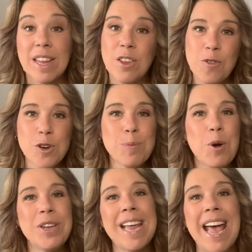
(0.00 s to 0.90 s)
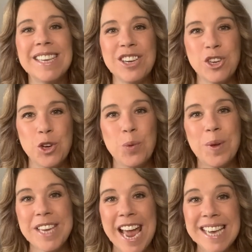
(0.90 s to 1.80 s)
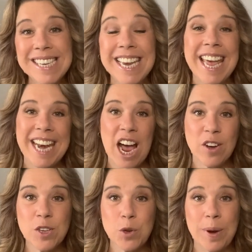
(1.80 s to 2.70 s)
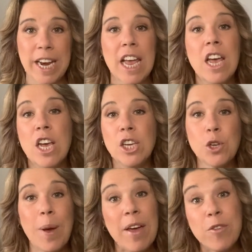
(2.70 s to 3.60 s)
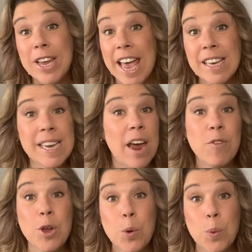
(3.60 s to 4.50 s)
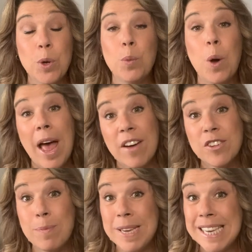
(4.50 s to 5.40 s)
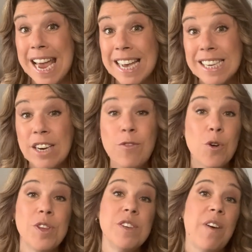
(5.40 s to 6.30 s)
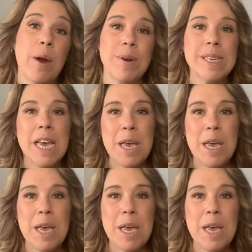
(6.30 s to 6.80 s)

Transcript: The first point has to do with testing and health screening. So every guest, every crew will have to be tested for this virus